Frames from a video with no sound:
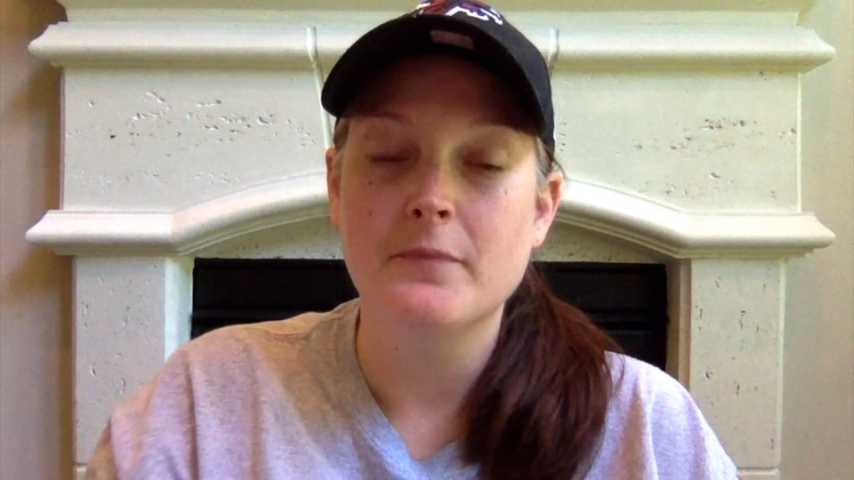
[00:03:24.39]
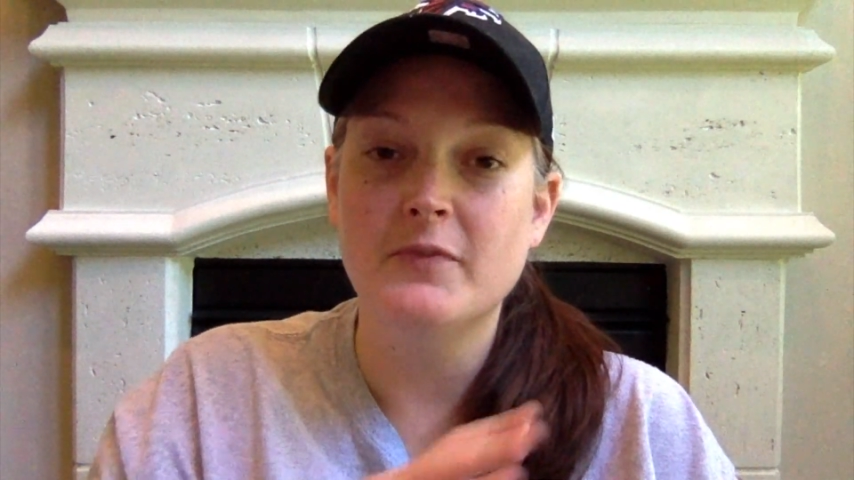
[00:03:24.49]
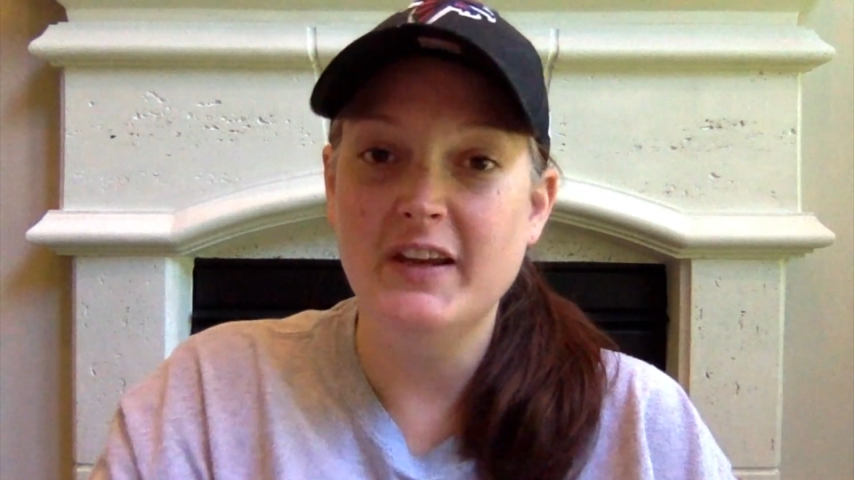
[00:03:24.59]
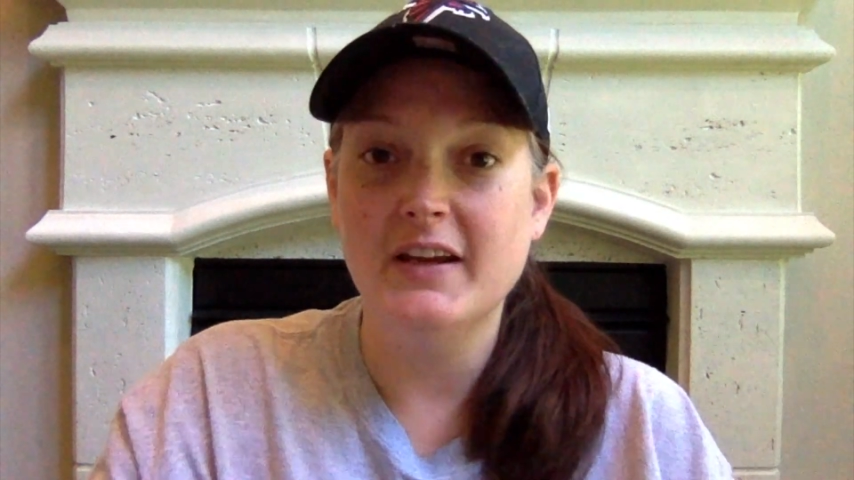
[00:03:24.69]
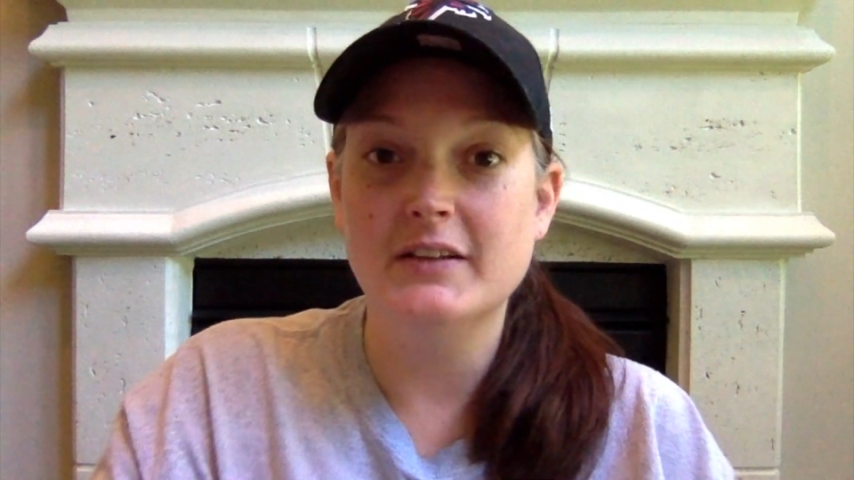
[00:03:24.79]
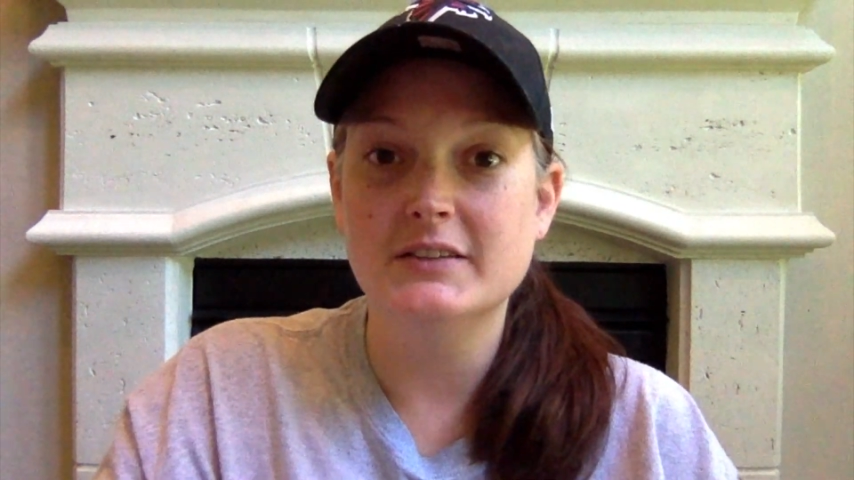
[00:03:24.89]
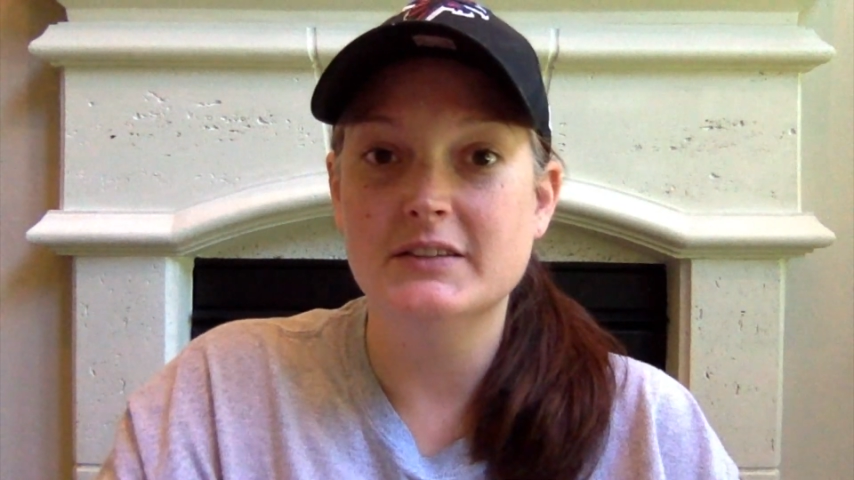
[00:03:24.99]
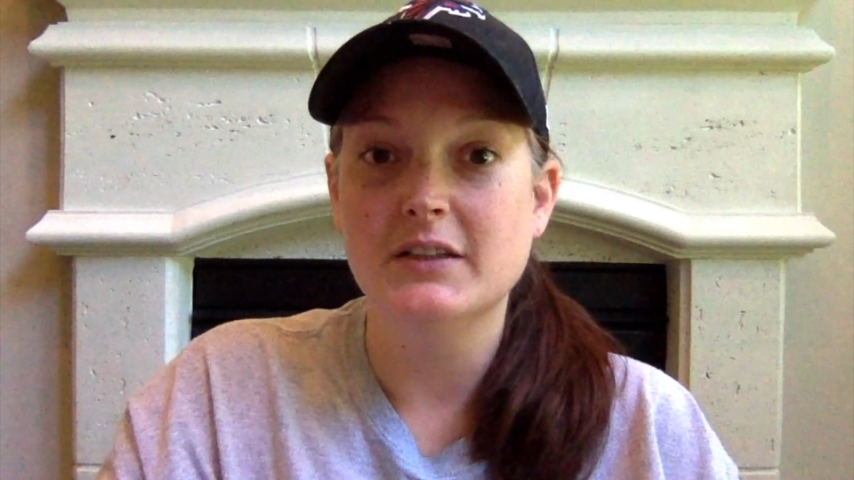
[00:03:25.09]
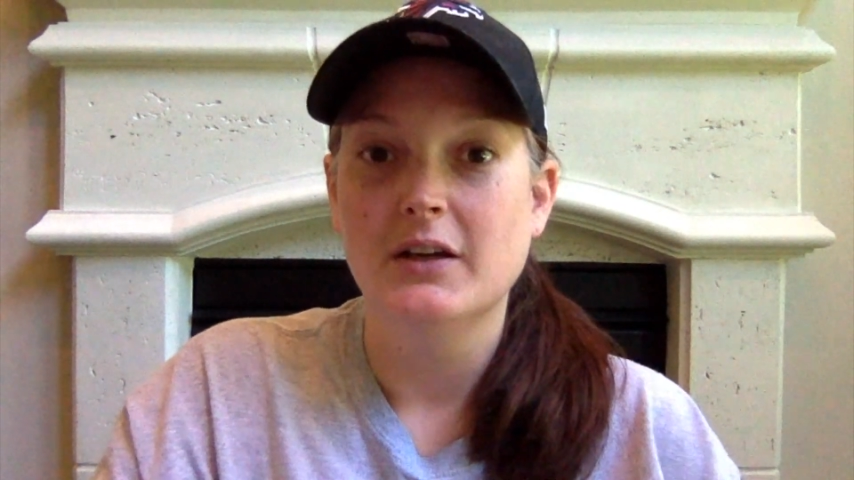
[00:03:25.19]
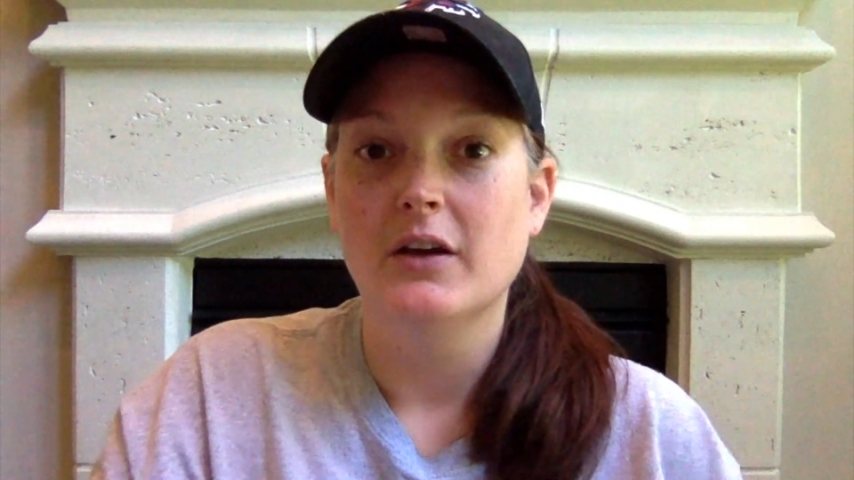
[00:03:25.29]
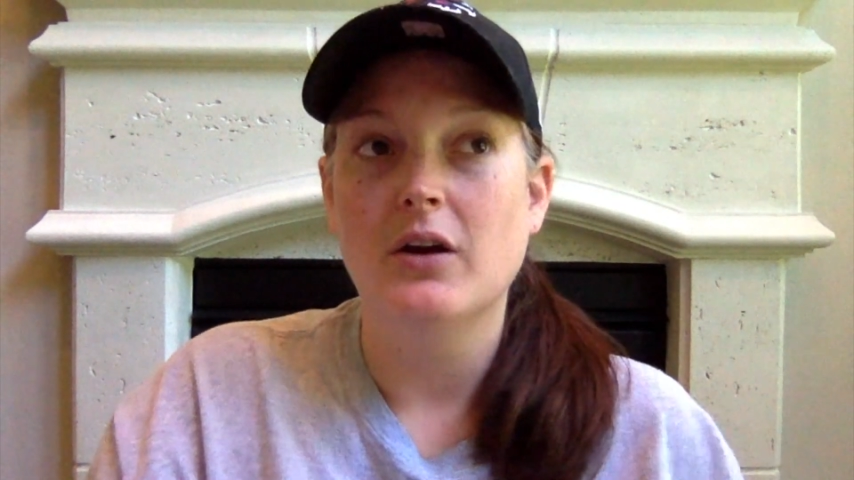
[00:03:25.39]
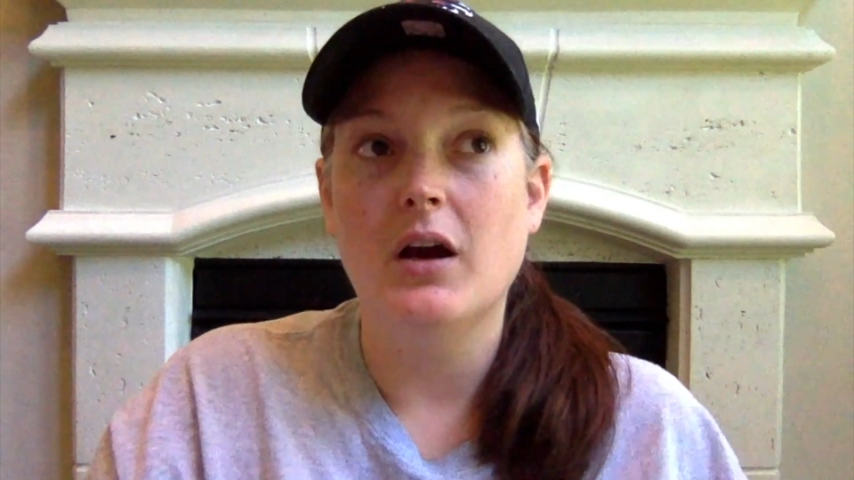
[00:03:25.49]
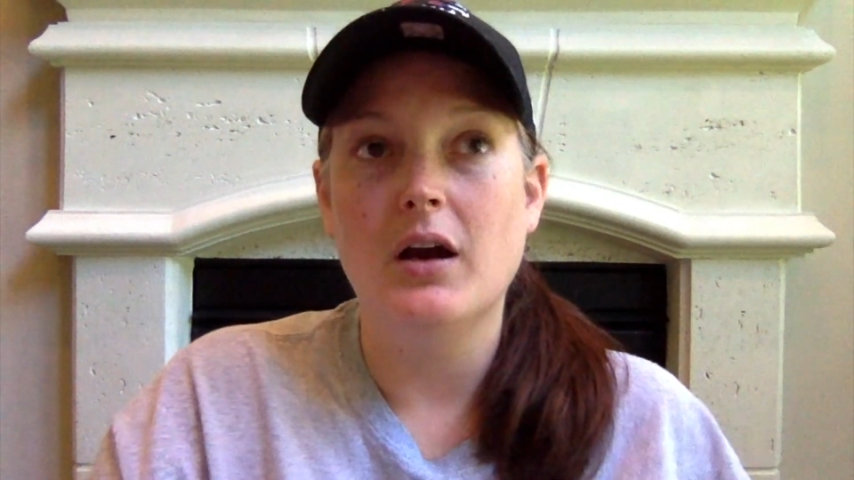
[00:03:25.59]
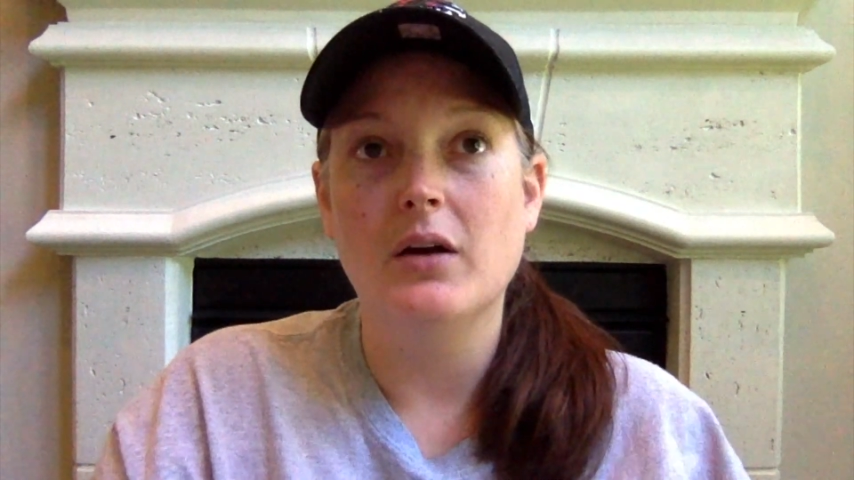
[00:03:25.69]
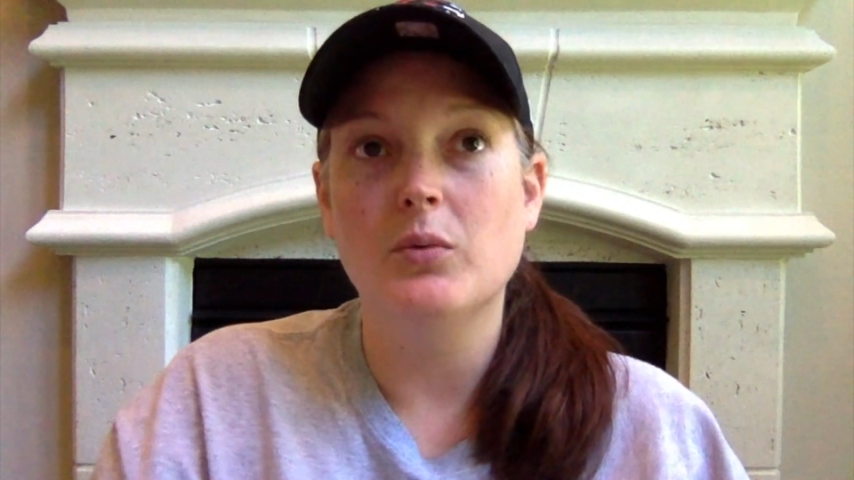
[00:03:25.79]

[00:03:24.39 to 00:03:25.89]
Van's uh,